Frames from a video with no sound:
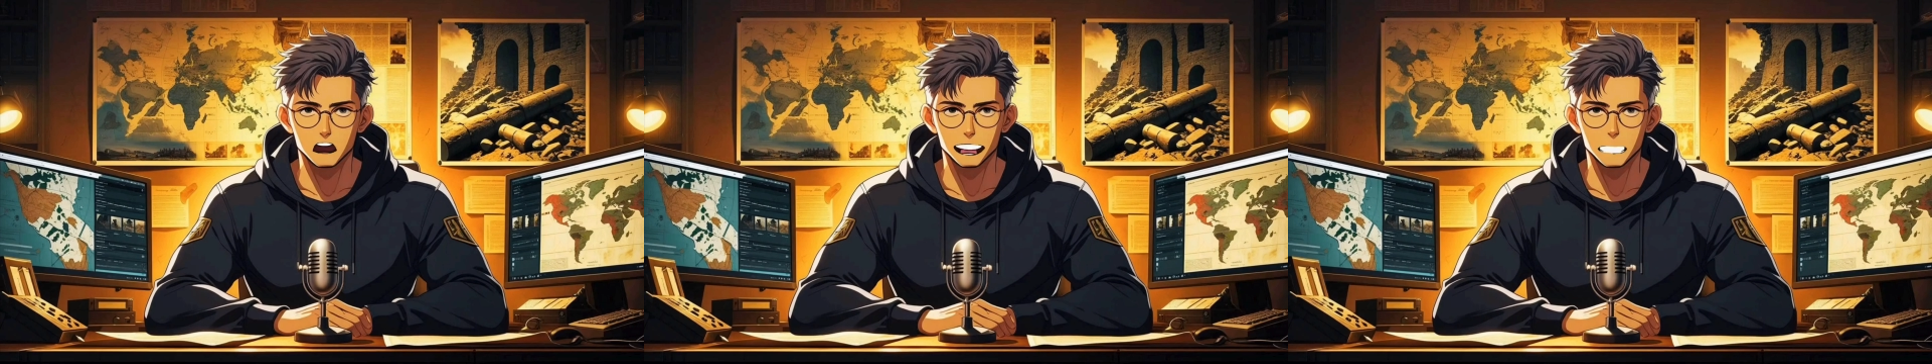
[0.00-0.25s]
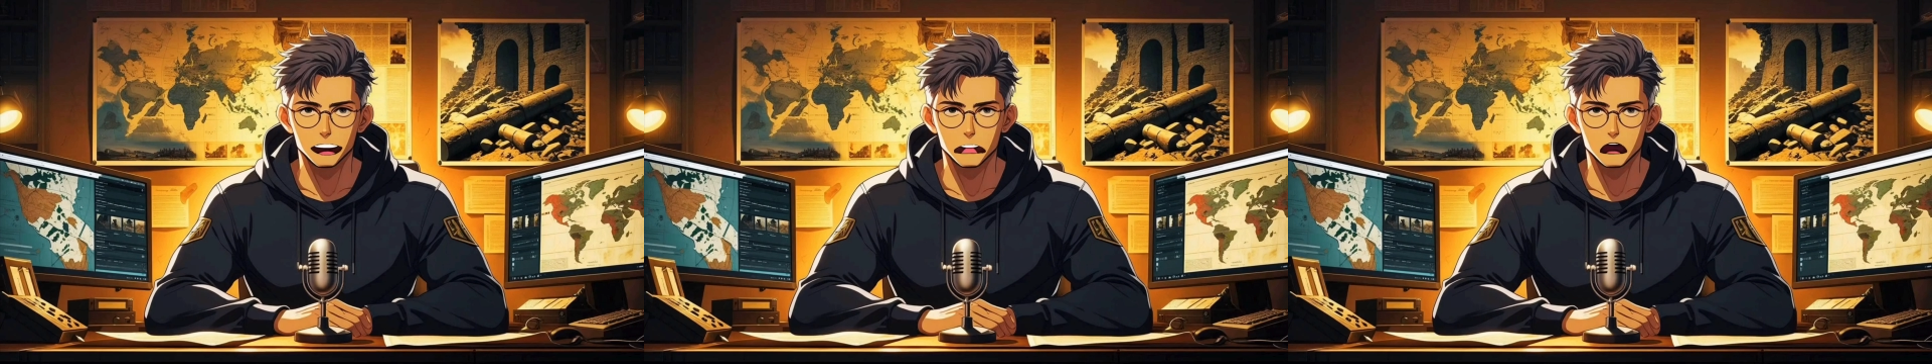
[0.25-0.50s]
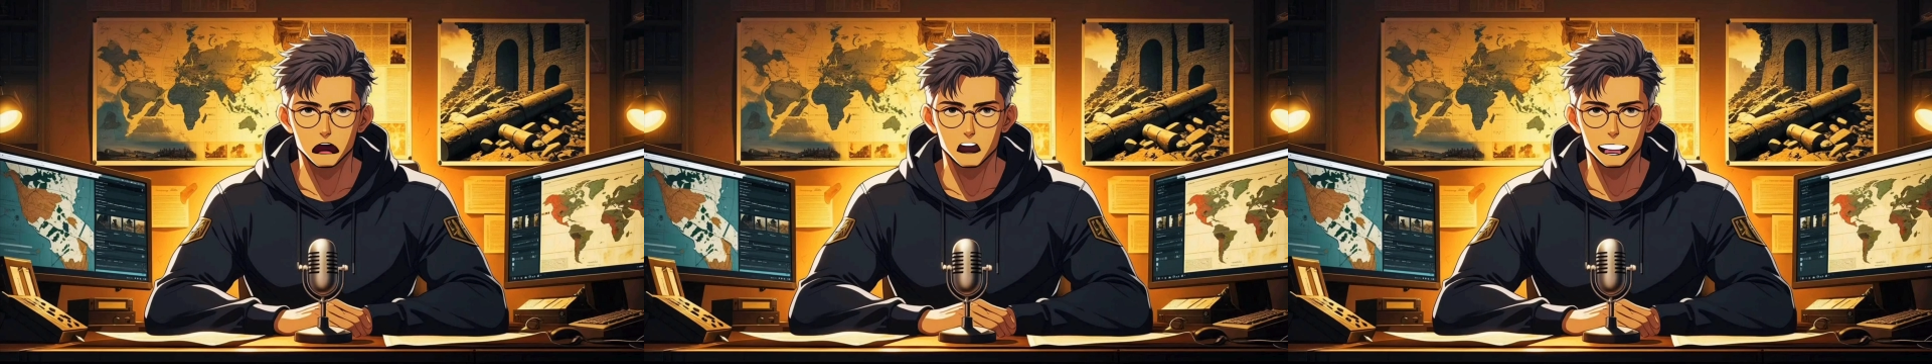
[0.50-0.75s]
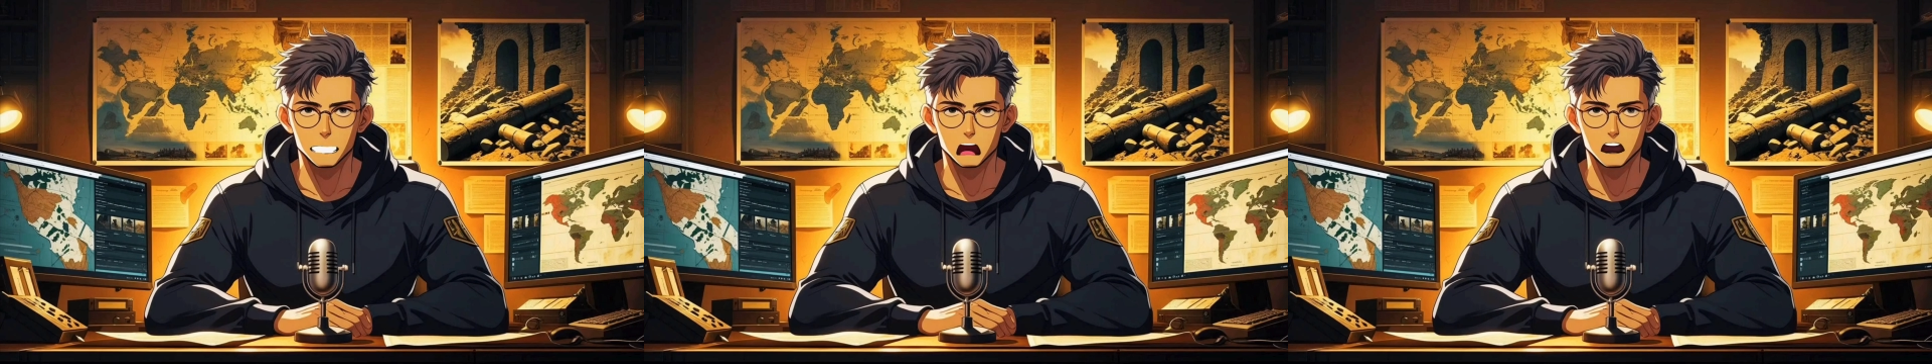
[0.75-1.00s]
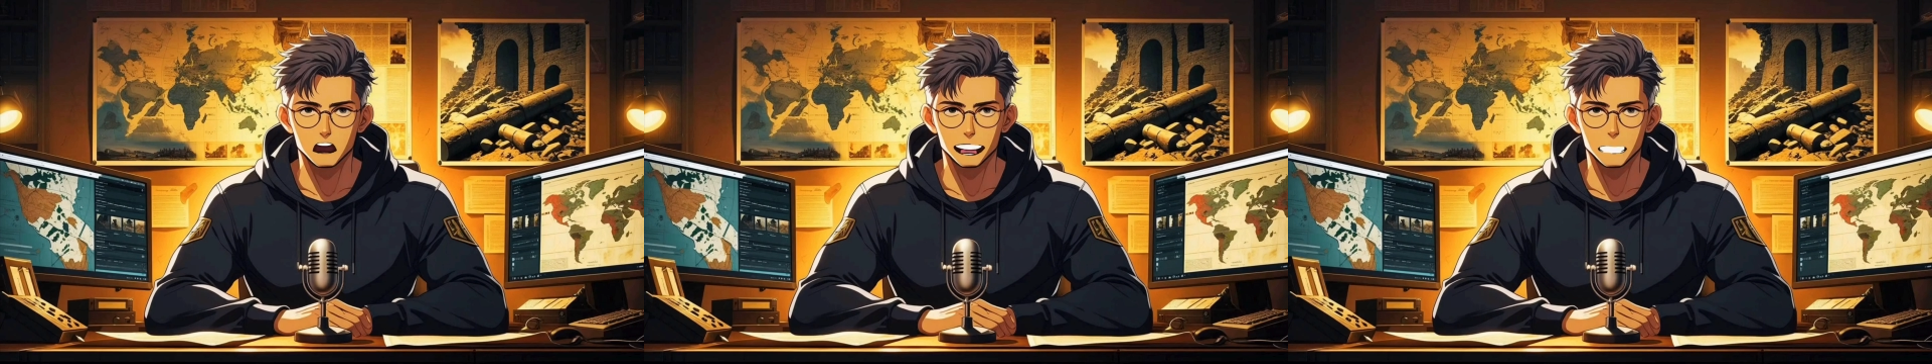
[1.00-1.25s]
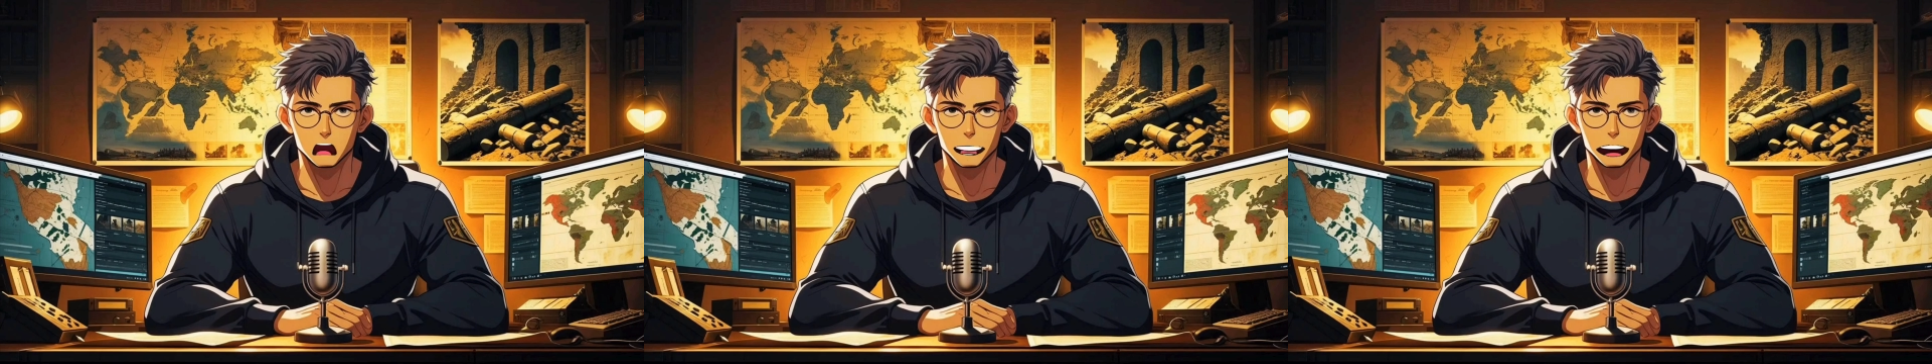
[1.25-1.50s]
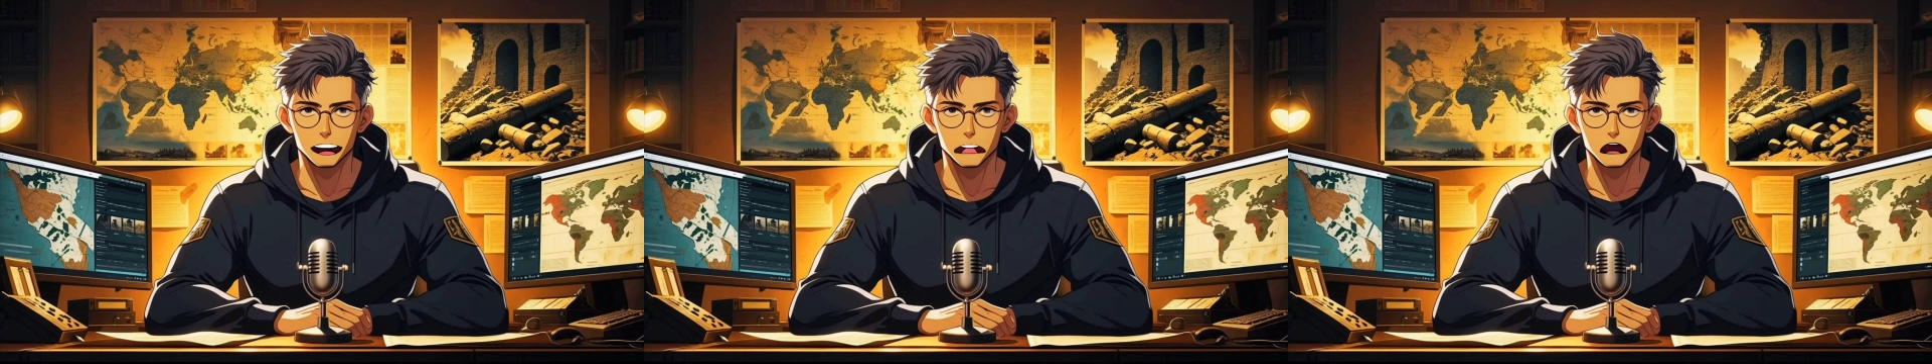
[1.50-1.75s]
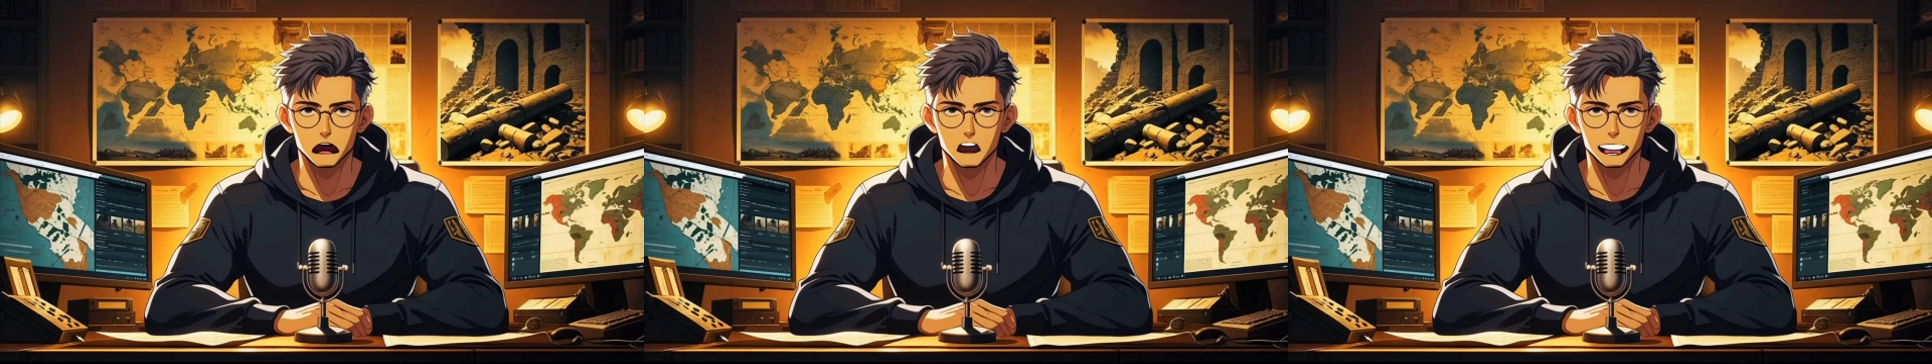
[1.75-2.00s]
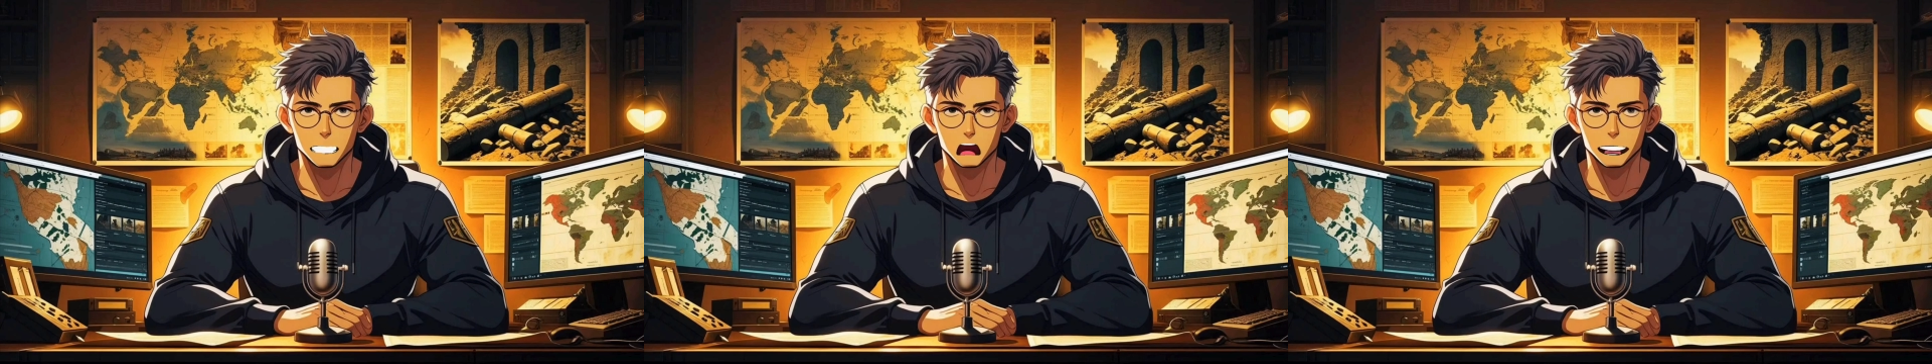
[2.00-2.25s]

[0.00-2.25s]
the seeds of future conflict.